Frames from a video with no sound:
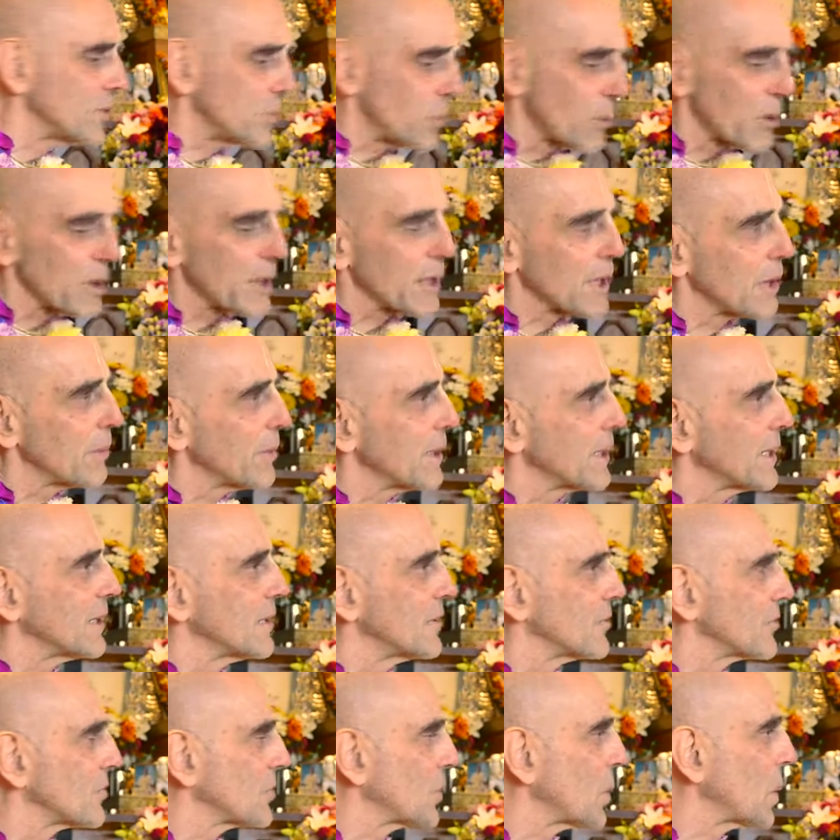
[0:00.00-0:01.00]
working on making
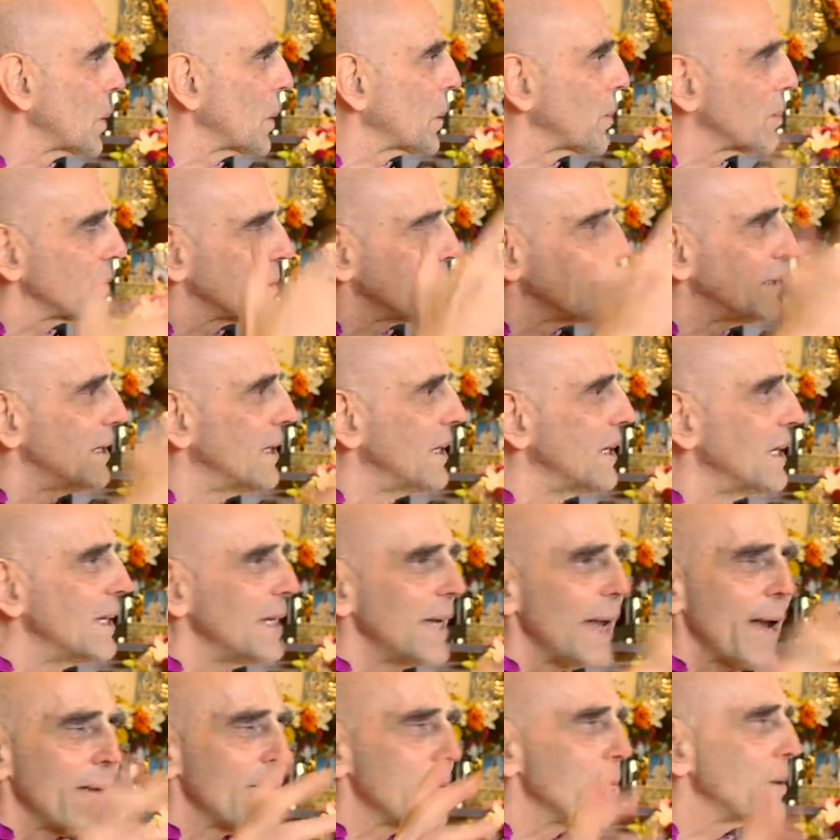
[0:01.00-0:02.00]
the soap, and
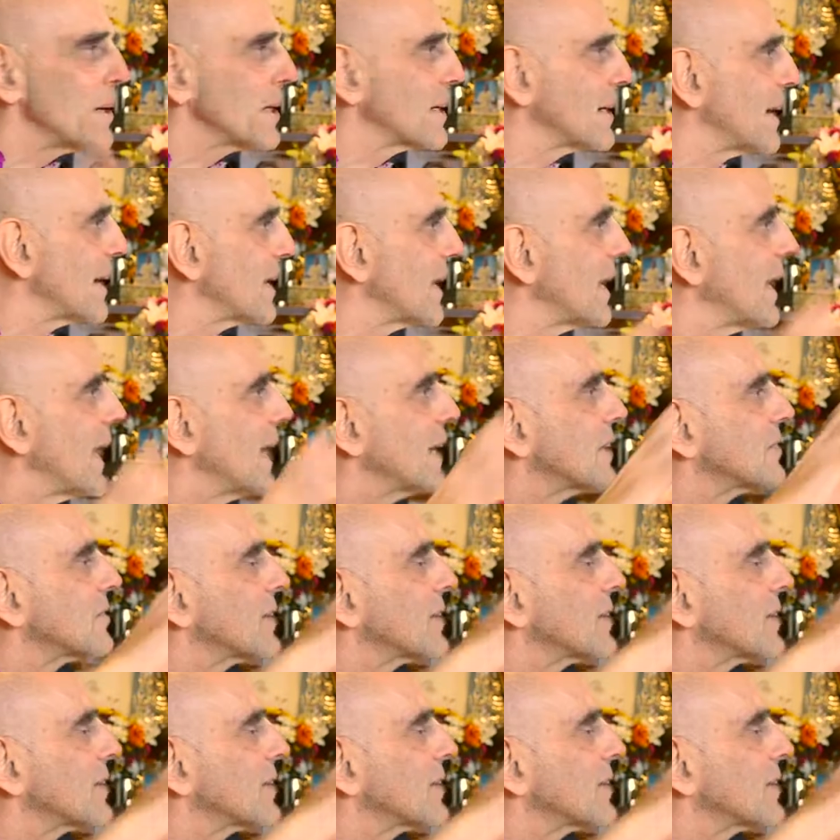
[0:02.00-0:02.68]
everybody kind of hangs